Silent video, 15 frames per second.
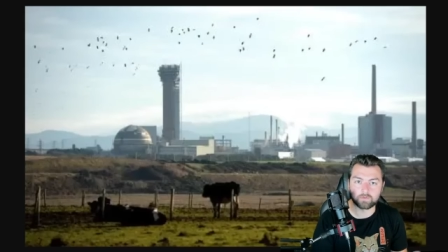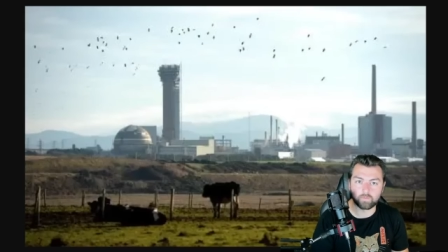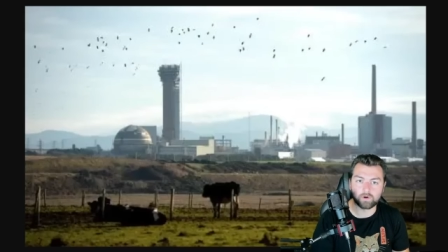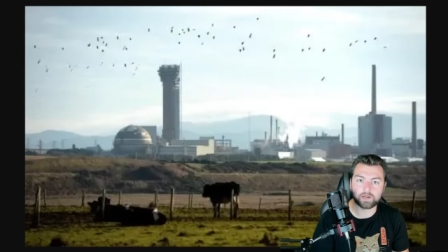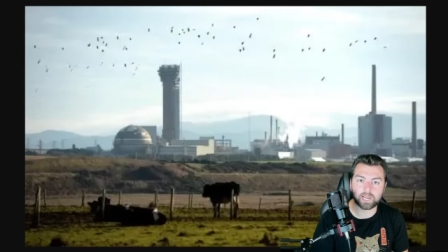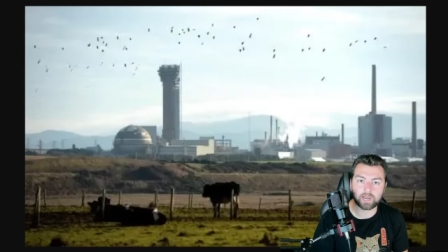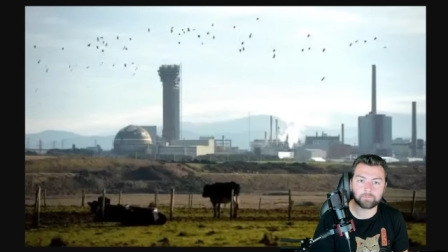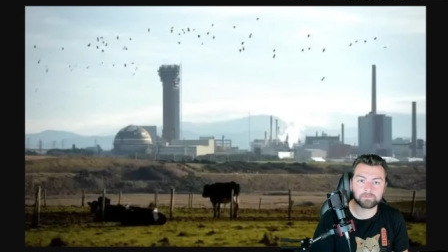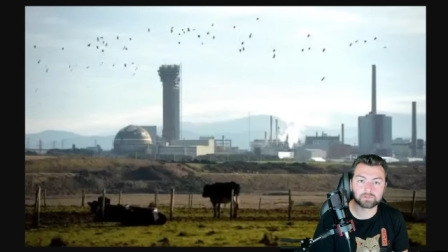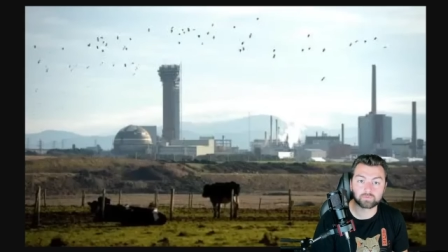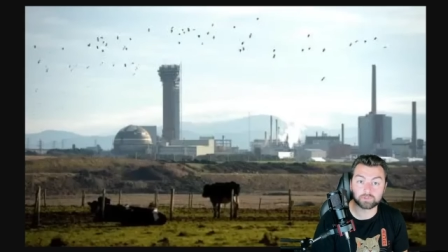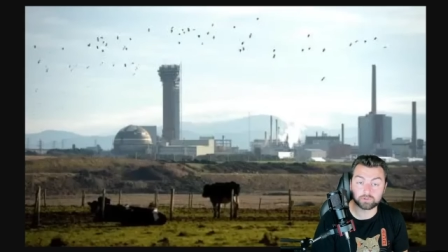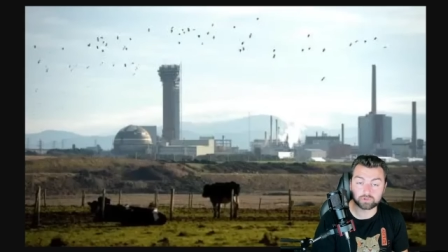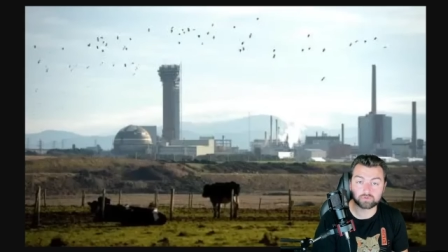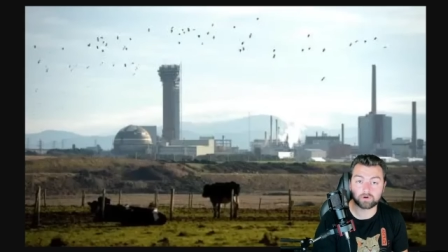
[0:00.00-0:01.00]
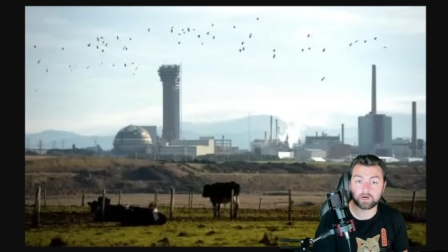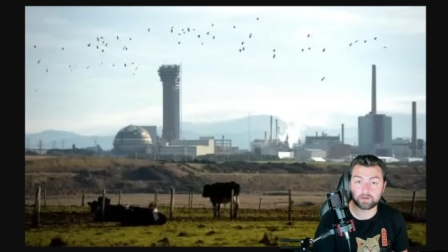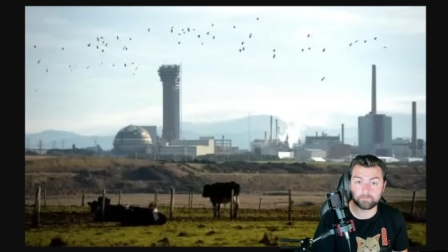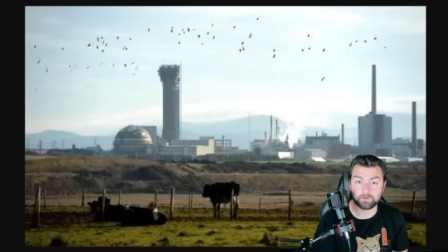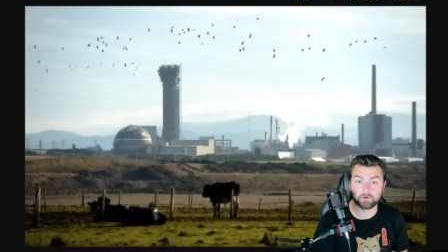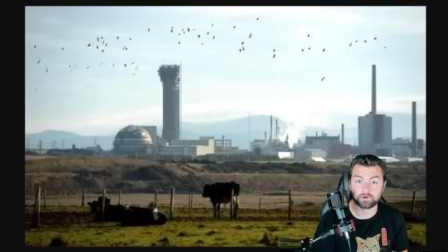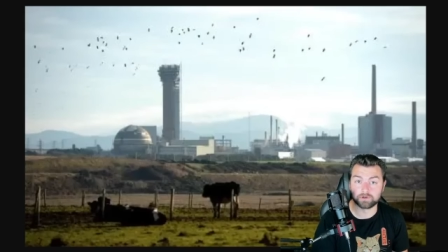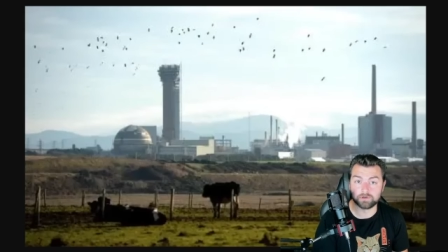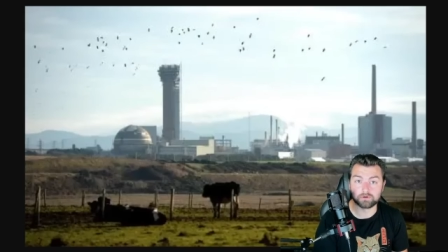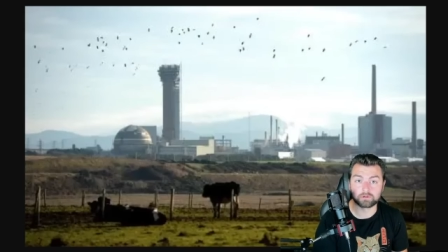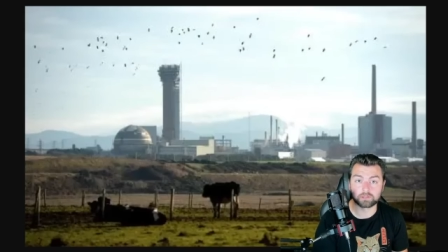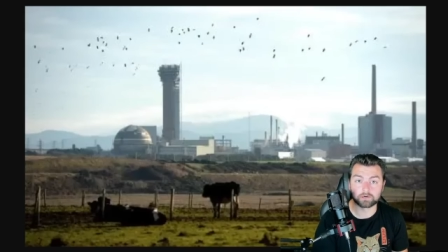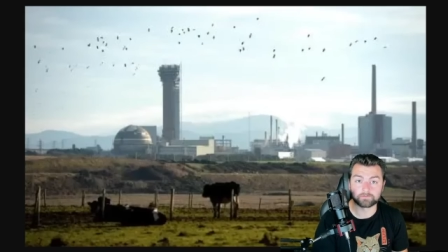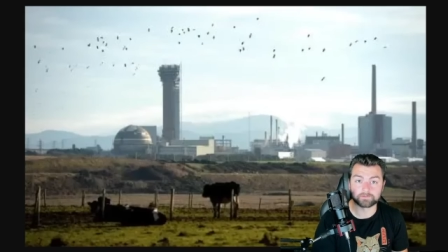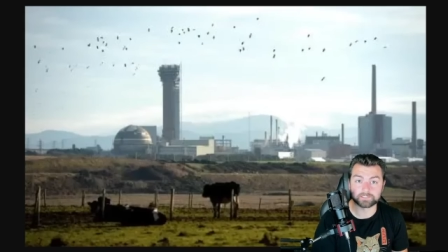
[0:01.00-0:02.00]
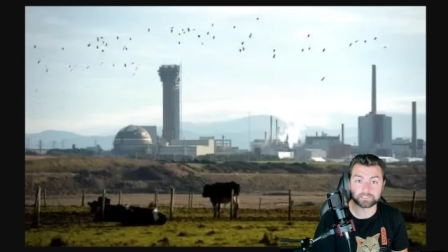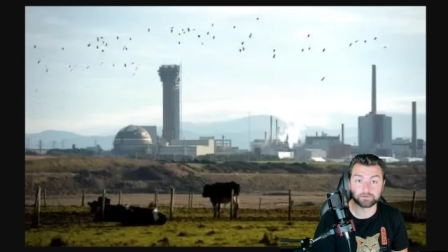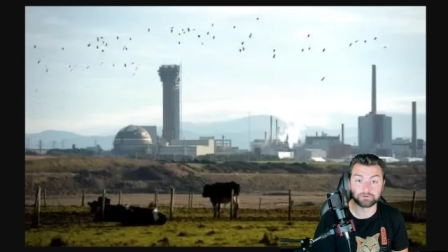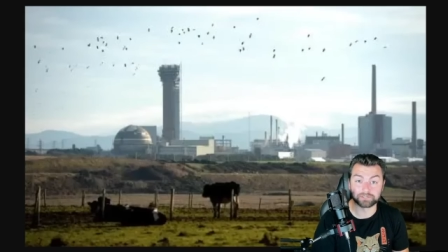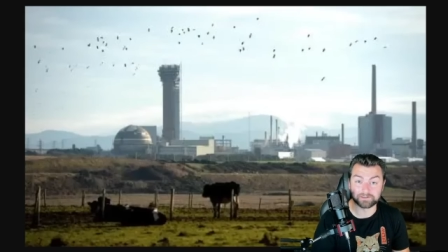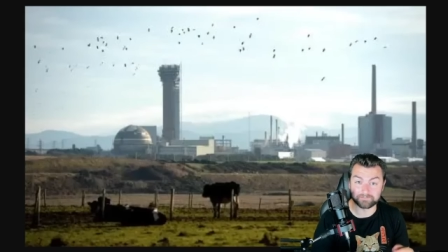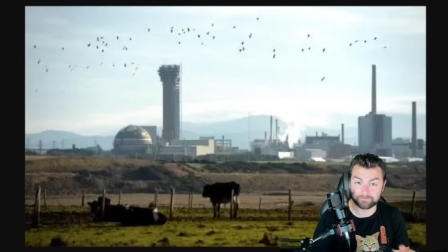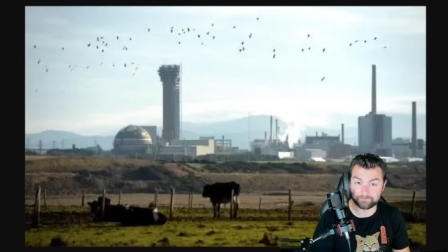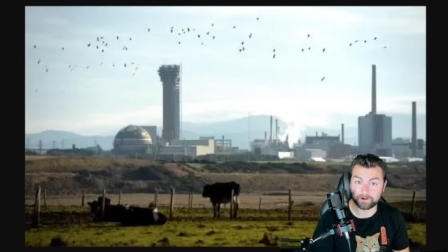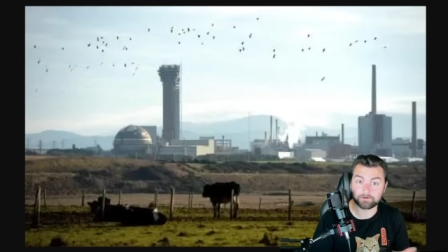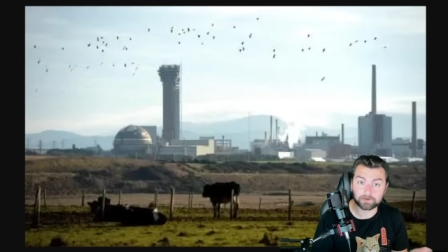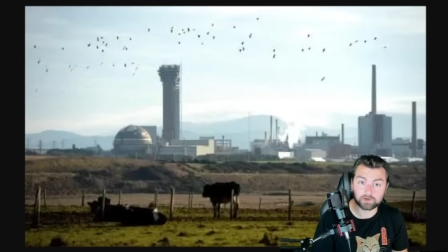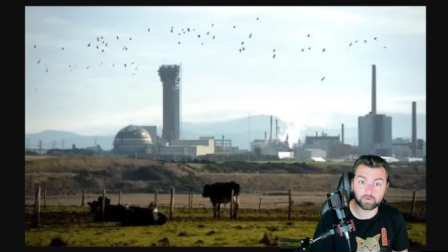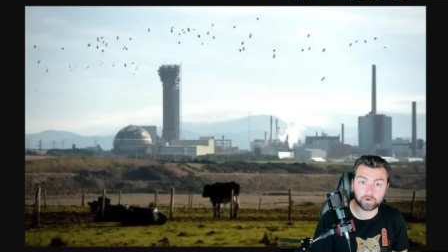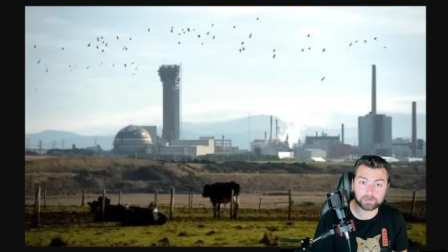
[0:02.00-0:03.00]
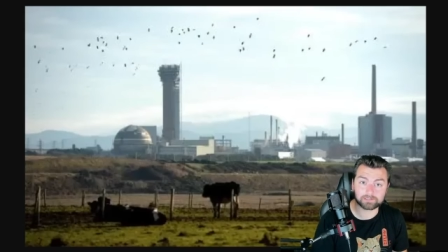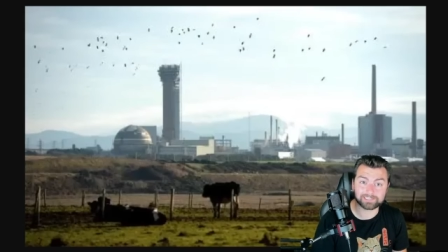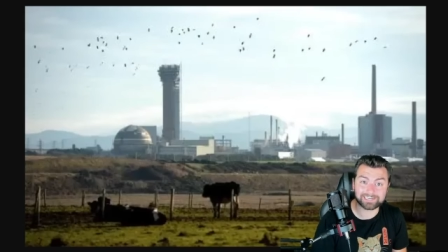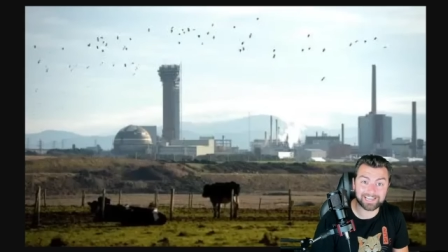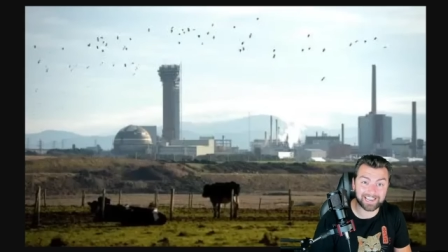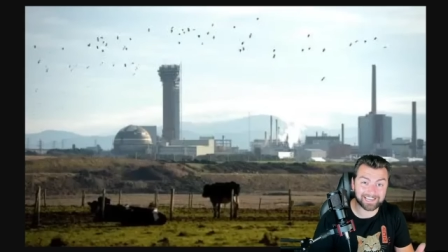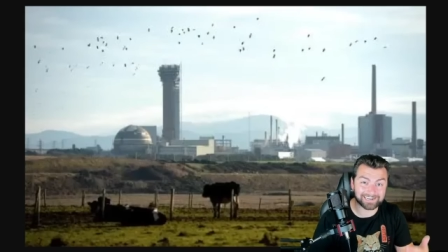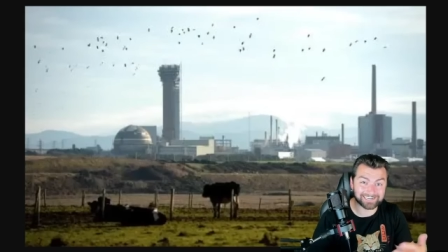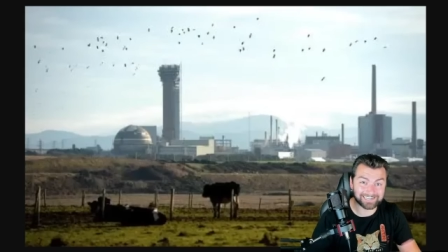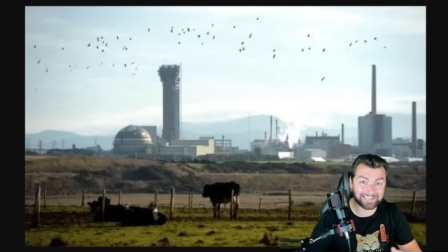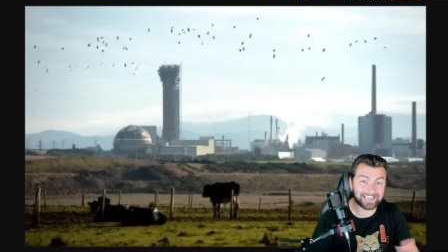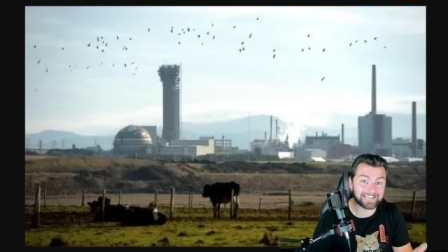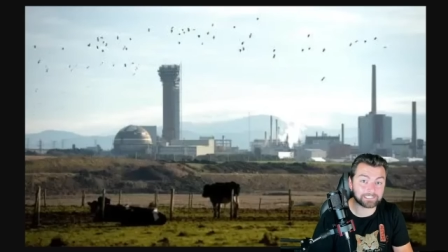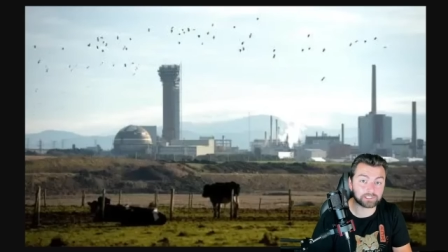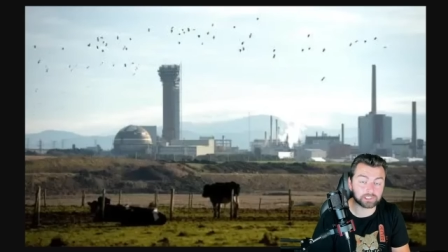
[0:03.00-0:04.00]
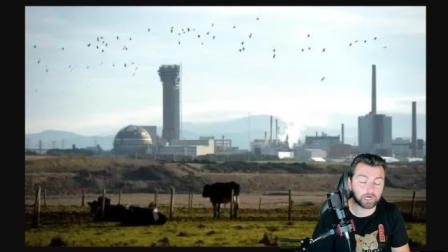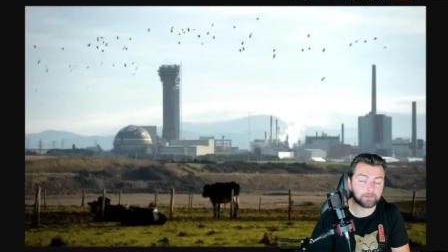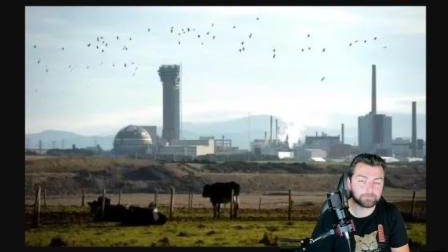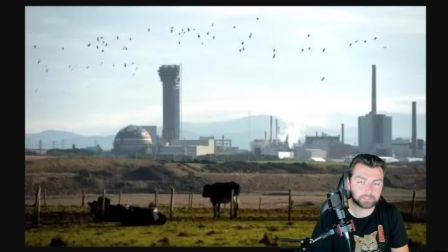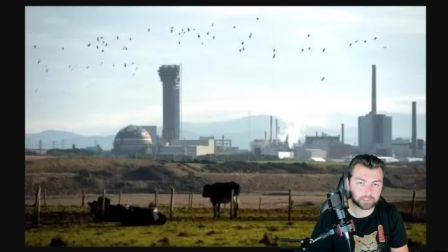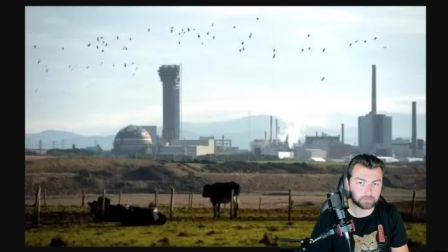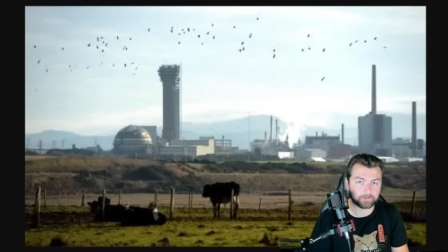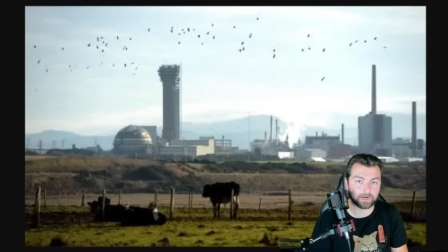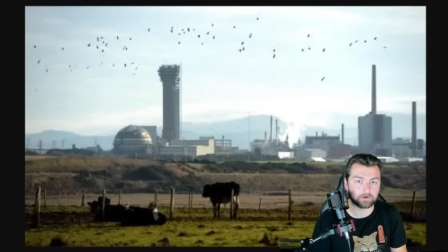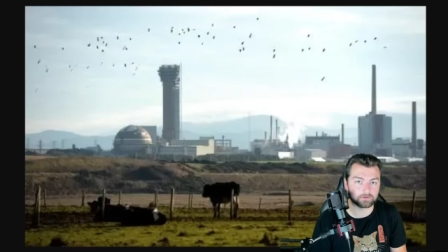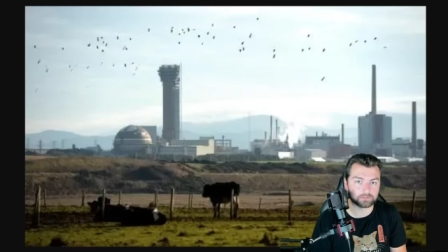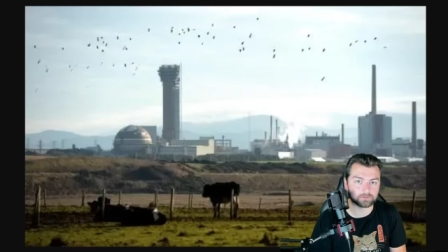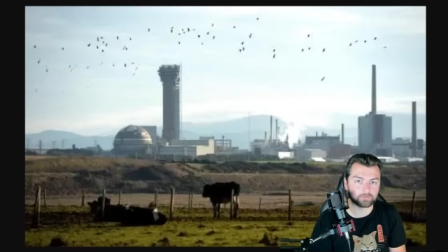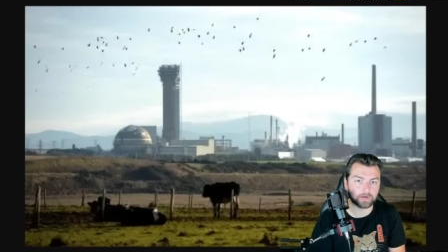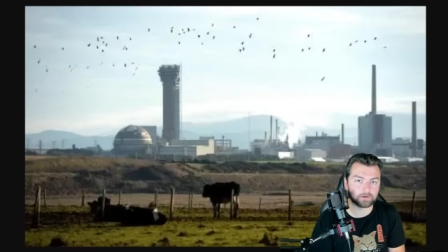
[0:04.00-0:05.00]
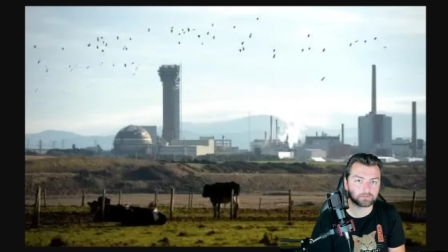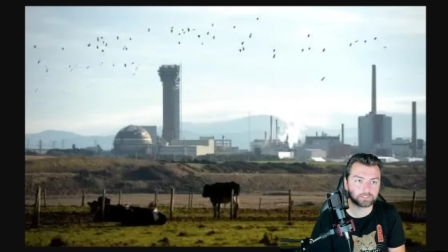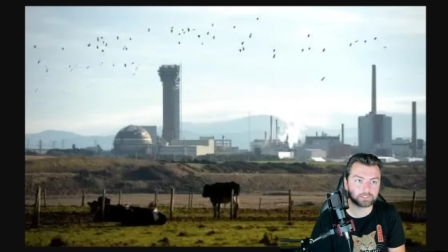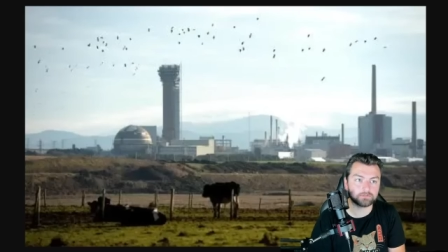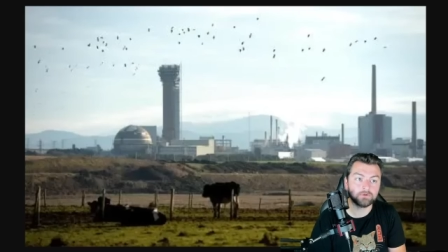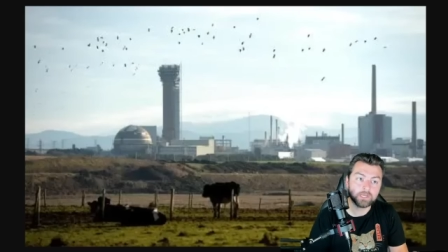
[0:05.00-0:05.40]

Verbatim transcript: and what happens when you try to build a nuclear facility very quickly and catch up to the powers around you,